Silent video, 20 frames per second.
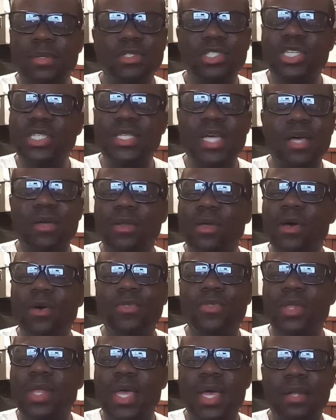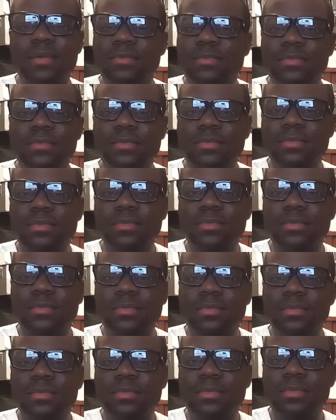She's not gonna go through that.
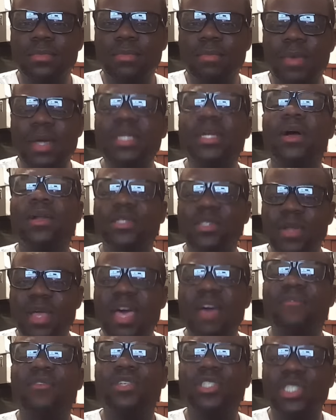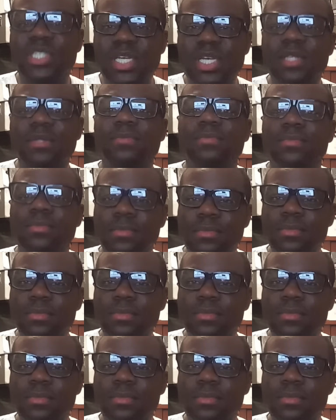My daughter's gonna have her shit.